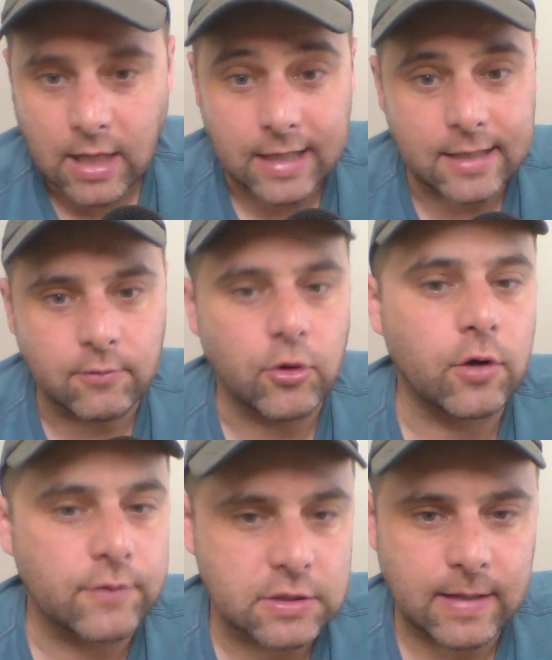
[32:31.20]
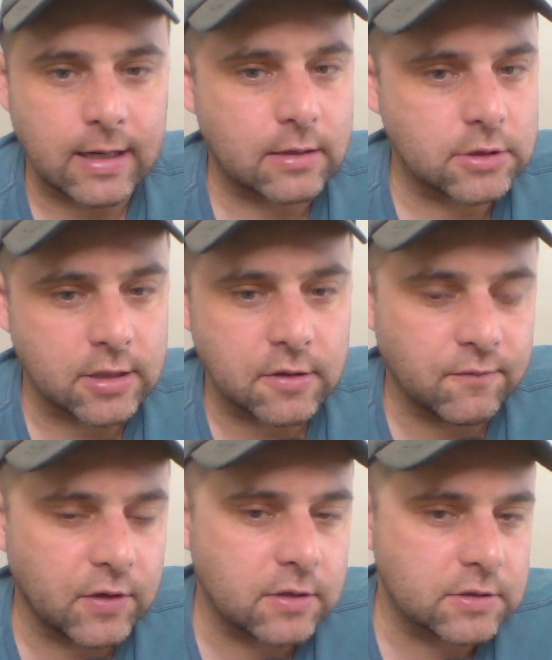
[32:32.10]
I get nervous about outside
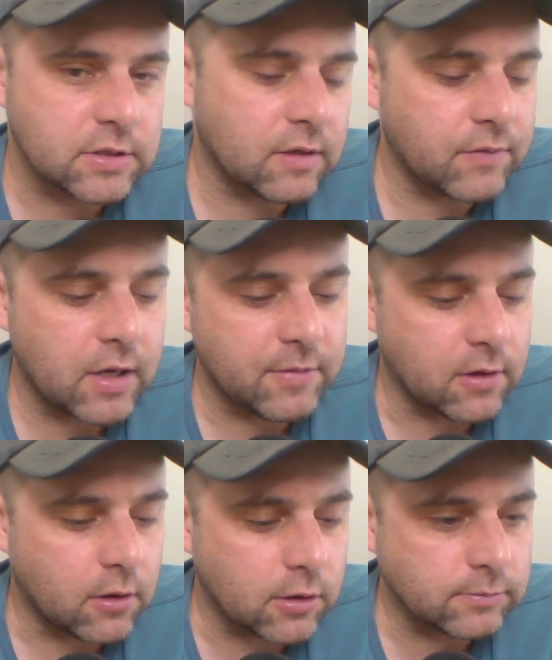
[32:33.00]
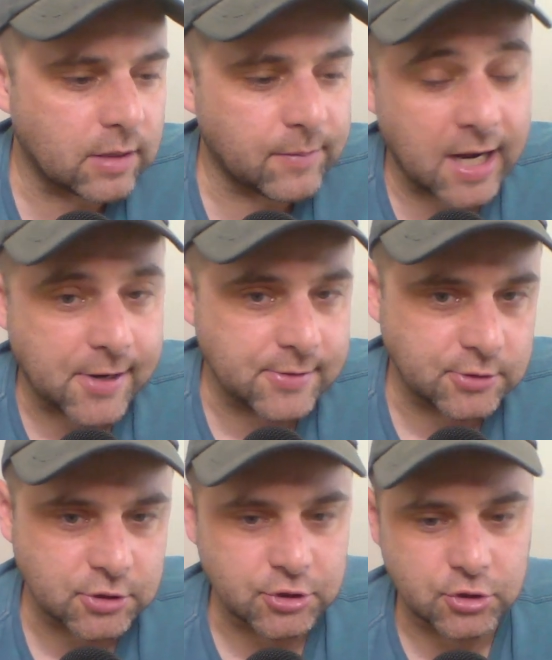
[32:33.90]
interference and stuff. That'd be hard, but I mean, I could
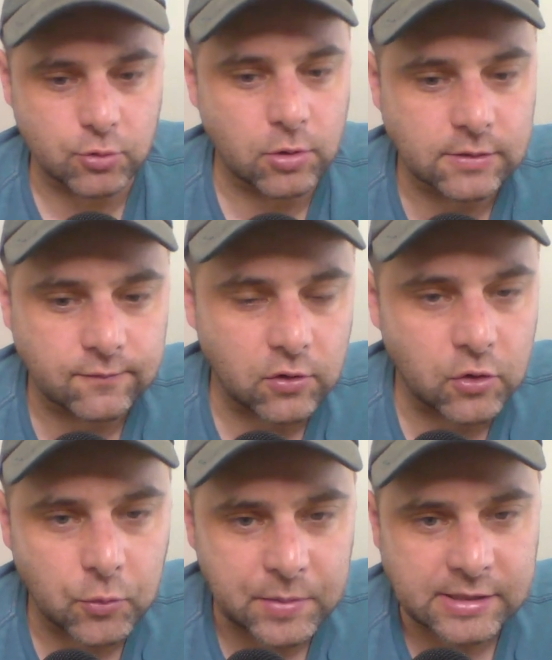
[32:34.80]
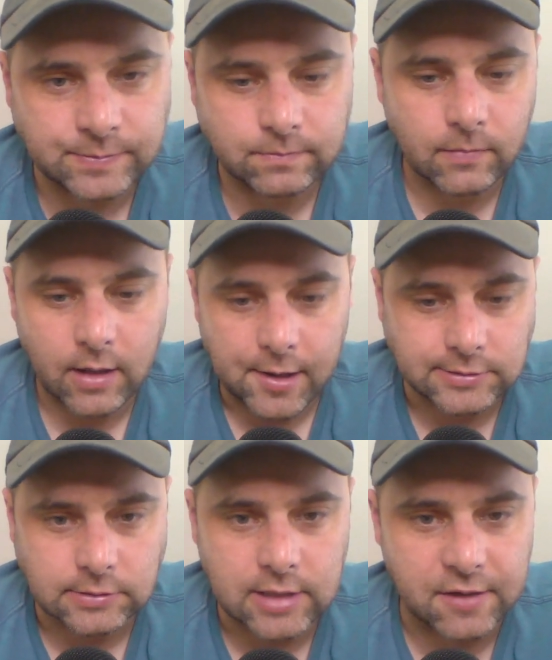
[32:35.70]
just do one for a little bit
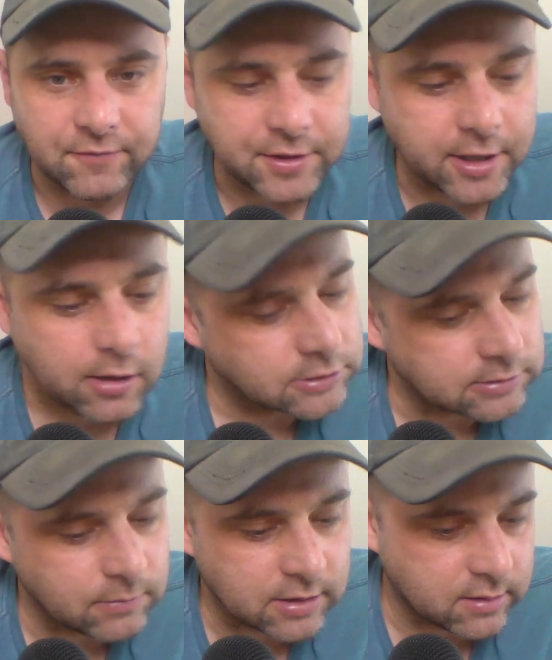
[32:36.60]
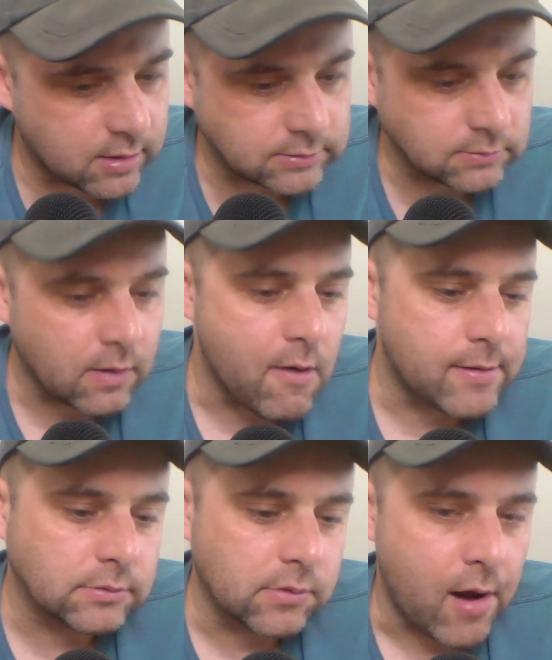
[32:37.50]
in a video, something like that.
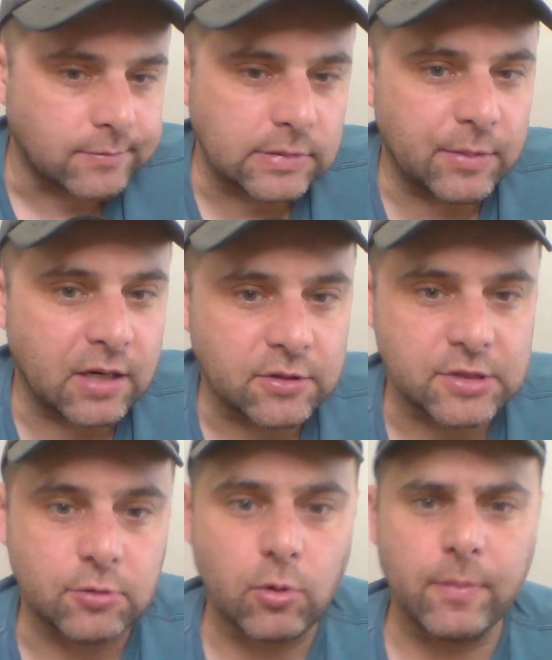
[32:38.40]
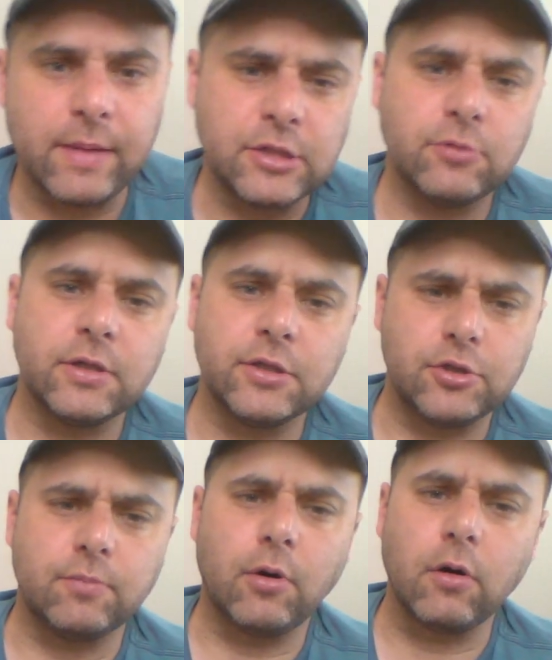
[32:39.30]
Maybe not do it, or maybe do it in
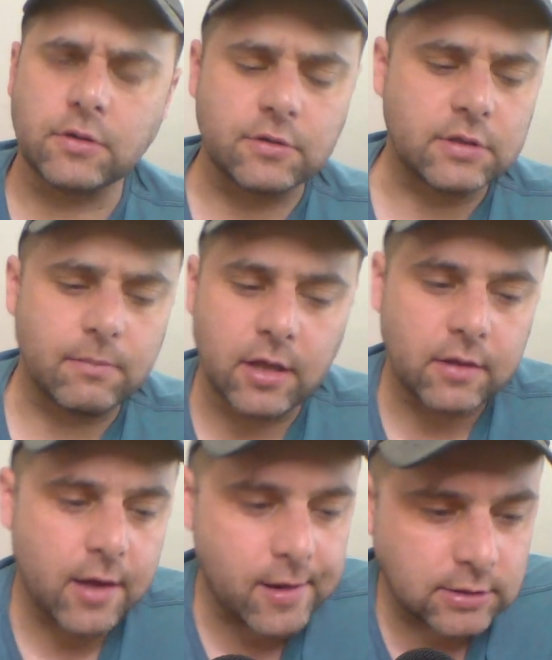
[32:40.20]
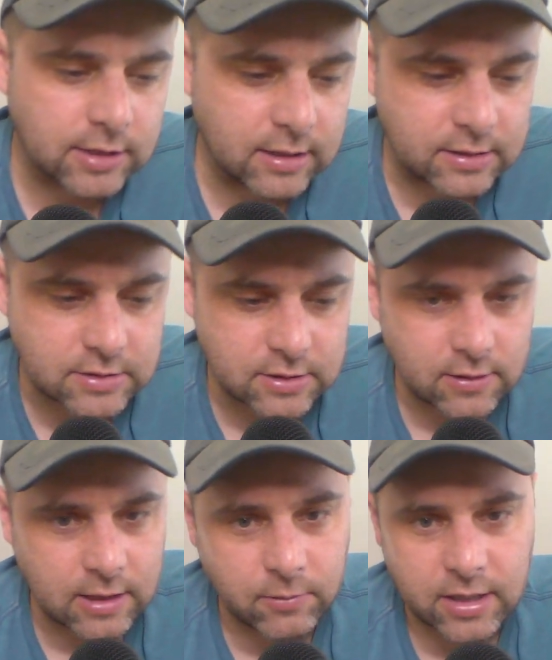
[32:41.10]
two parts or something like that. I can
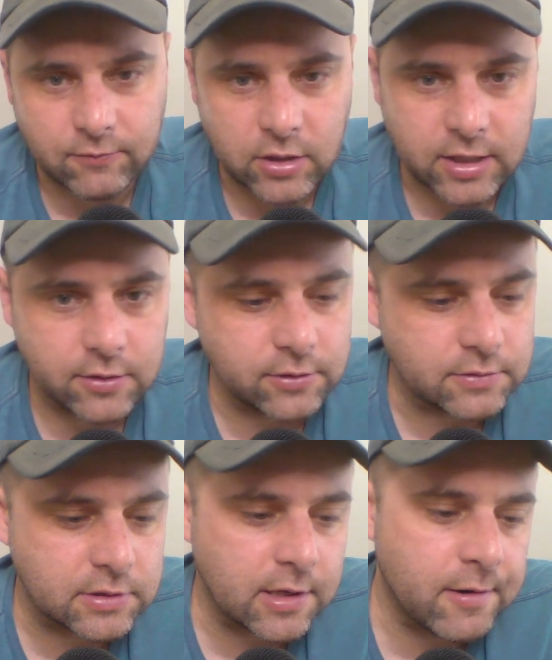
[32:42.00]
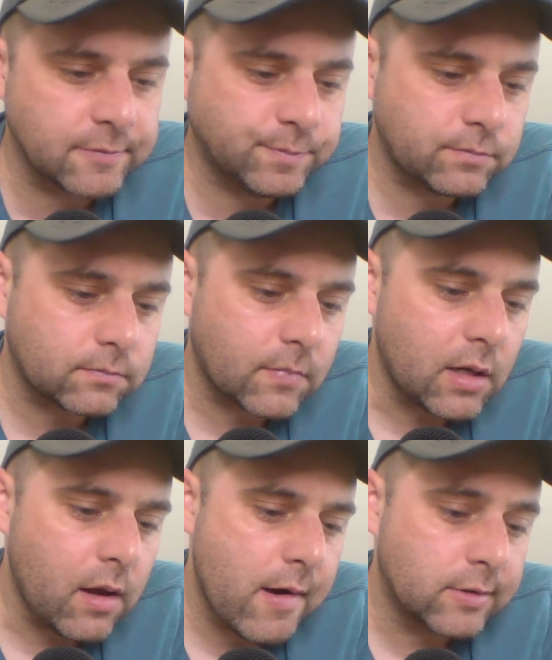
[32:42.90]
consider that whenever I get a new set,
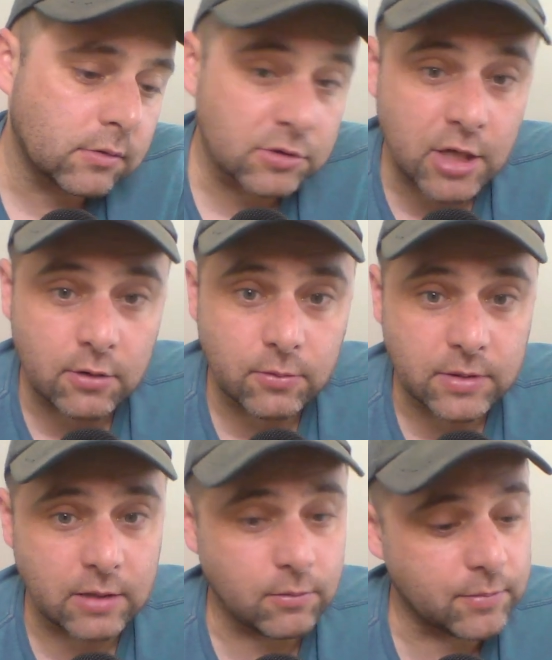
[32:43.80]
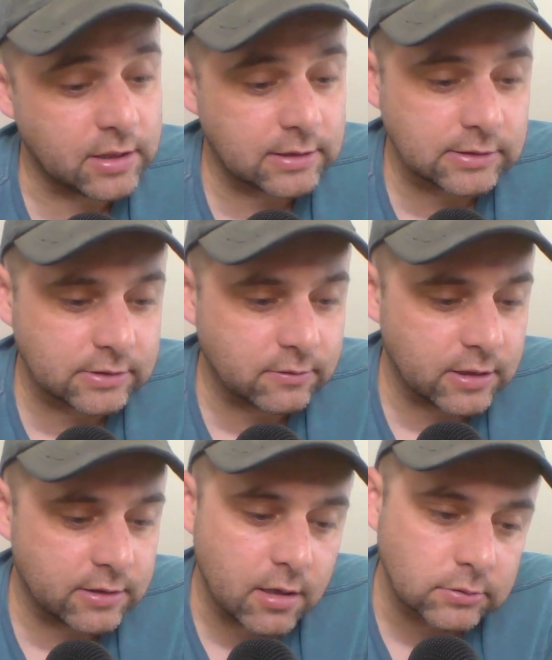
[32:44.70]
which I don't know when that will be, honestly,
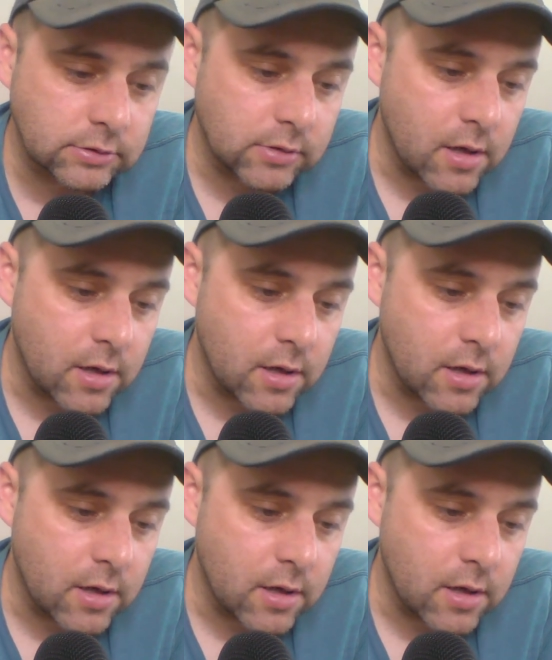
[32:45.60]
right now.